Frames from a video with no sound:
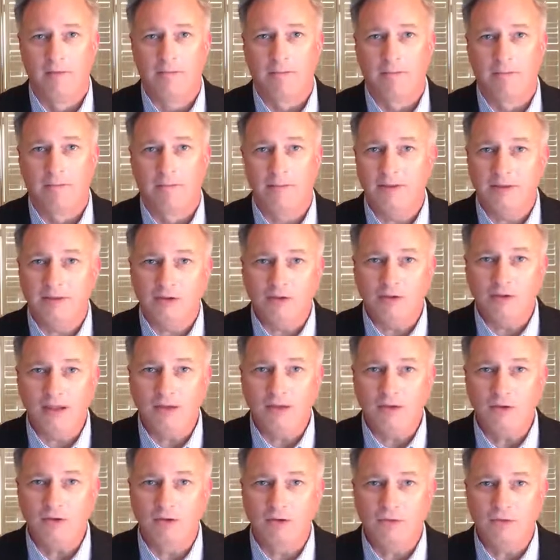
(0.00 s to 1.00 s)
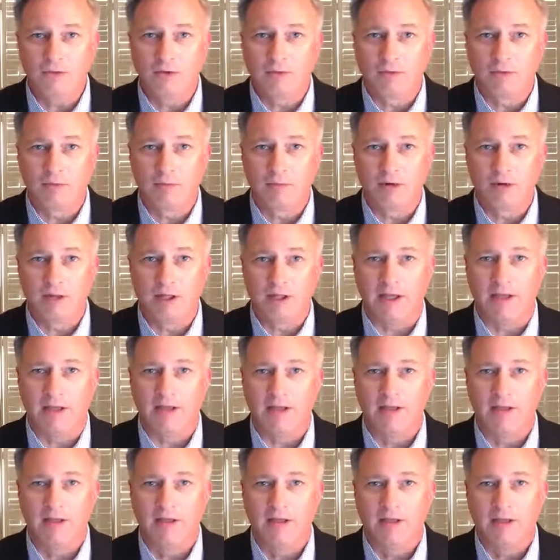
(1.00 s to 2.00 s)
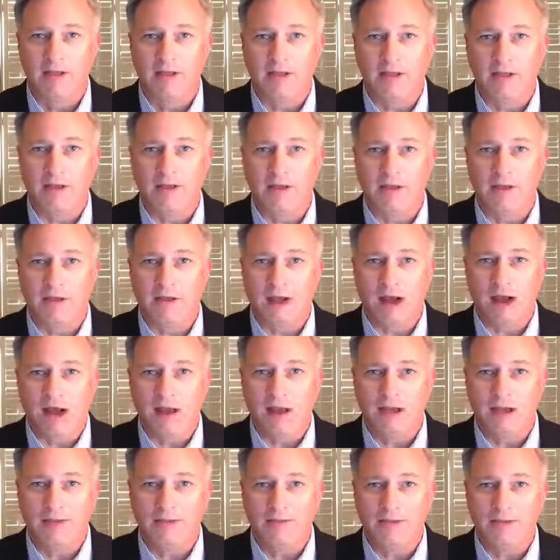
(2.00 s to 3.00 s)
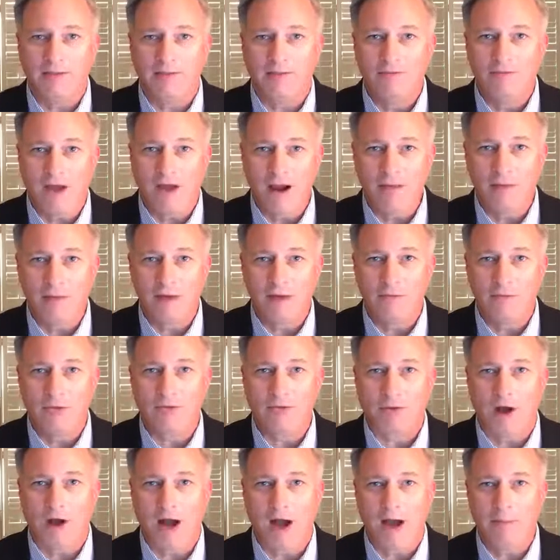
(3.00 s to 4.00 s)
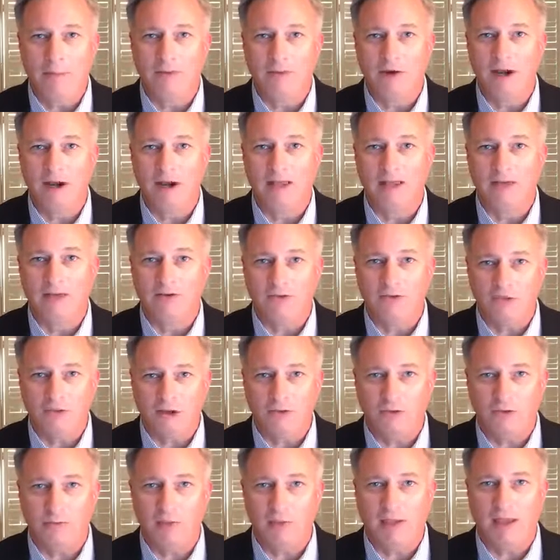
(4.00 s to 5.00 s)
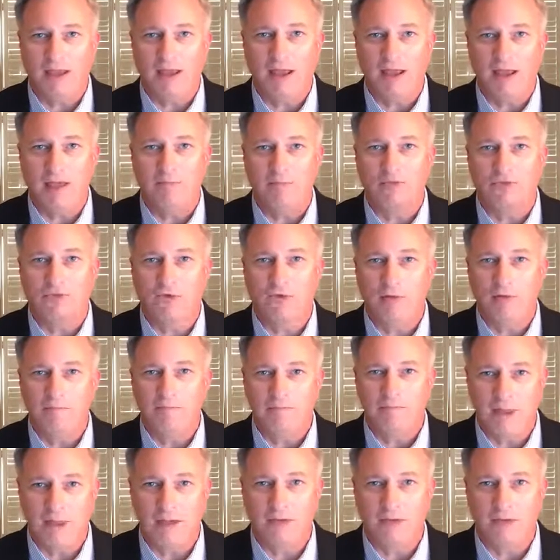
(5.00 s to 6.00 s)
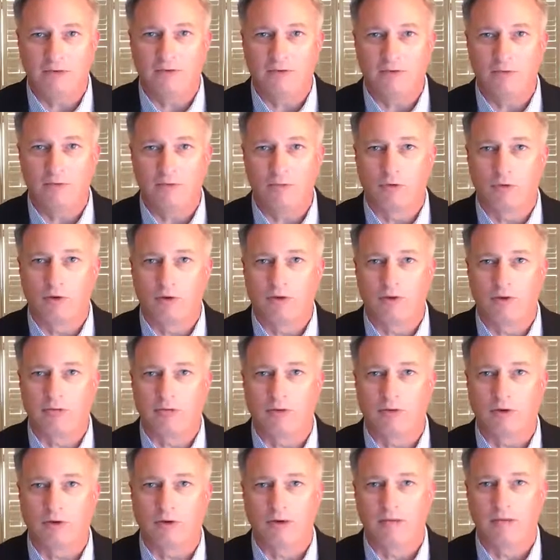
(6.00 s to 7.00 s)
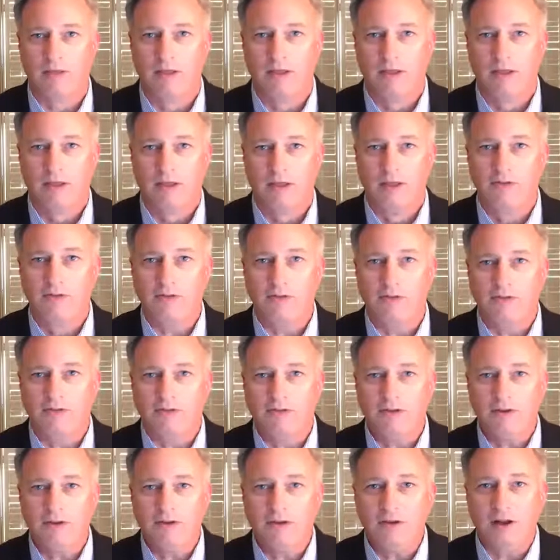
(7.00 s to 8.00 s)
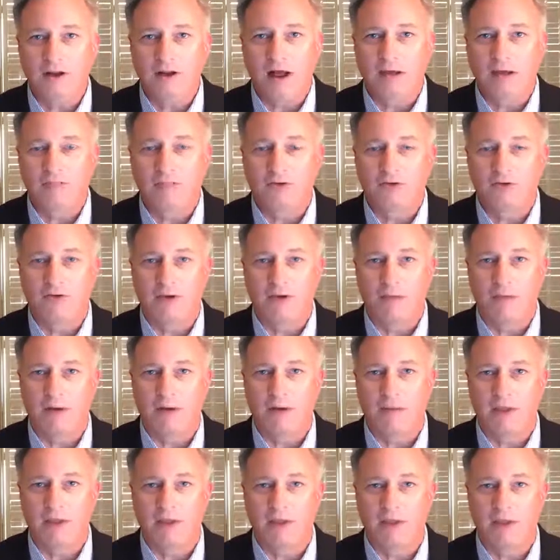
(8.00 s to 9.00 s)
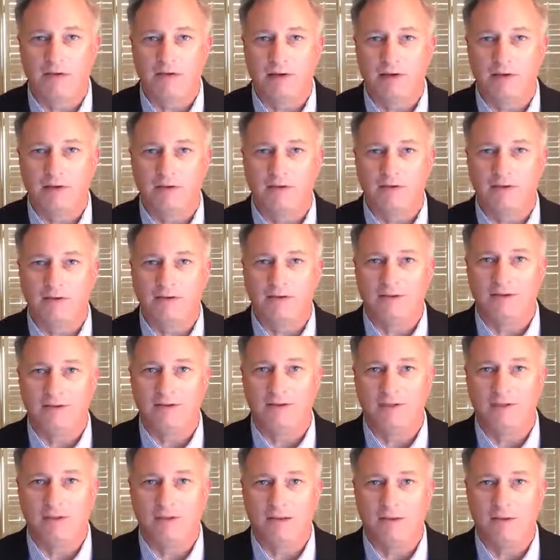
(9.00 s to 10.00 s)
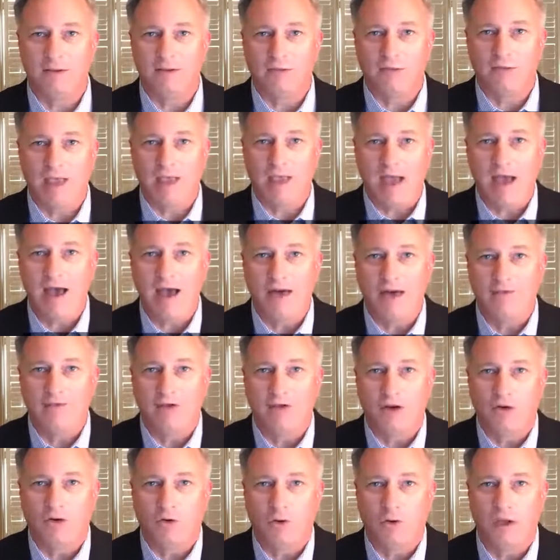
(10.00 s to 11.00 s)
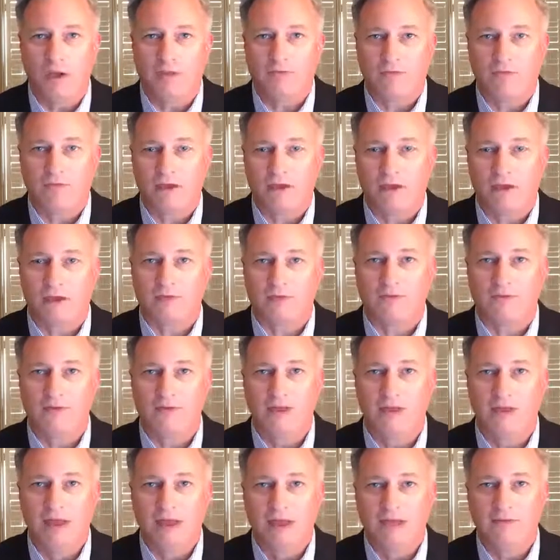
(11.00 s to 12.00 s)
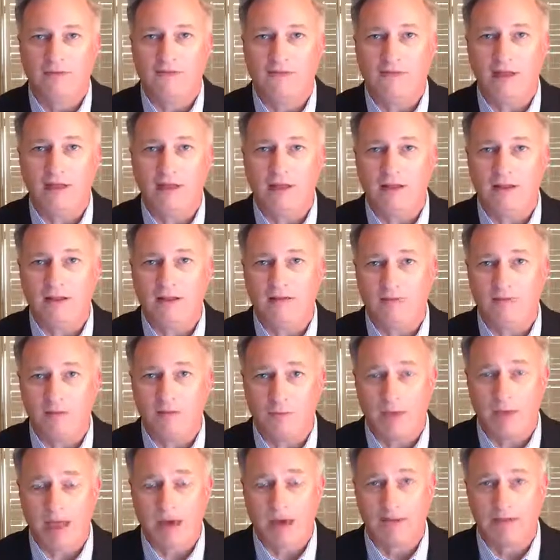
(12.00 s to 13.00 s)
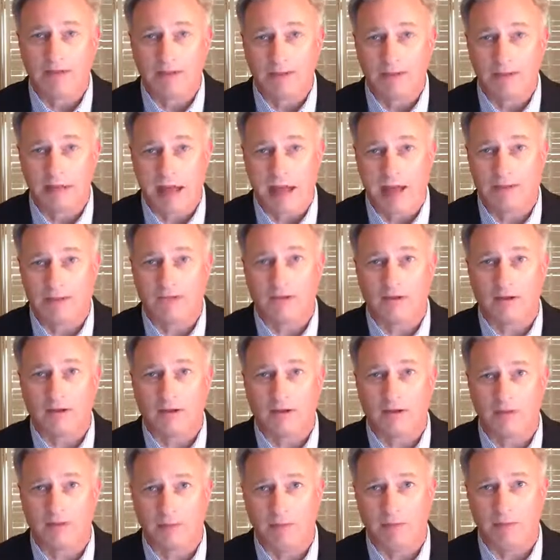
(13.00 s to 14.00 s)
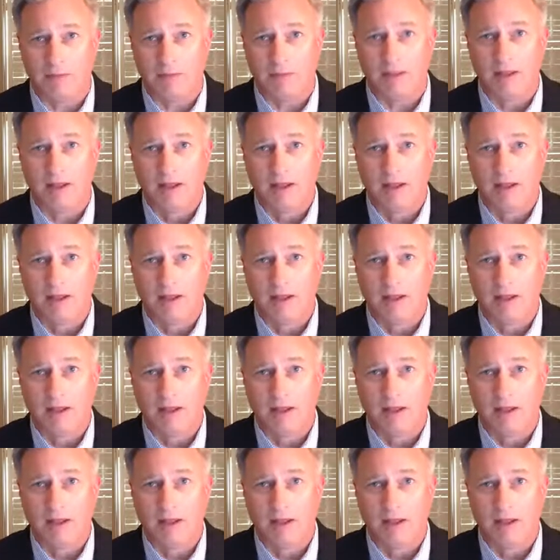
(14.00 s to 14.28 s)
But there is no silver bullet. And the environment in which we're operating in just became tremendously more difficult. So this isn't an opportunity where we get to say that we have a quick fix. Instead, it's that we have a lasting commitment.